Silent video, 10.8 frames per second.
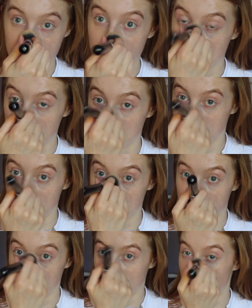suppose you can do
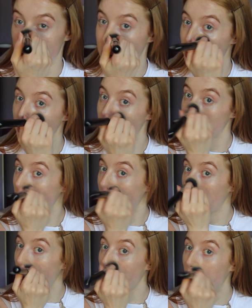the foundation and just
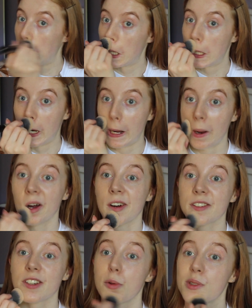clean up the concealer
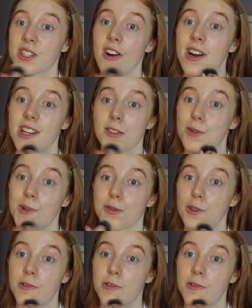after. We started, so we might as well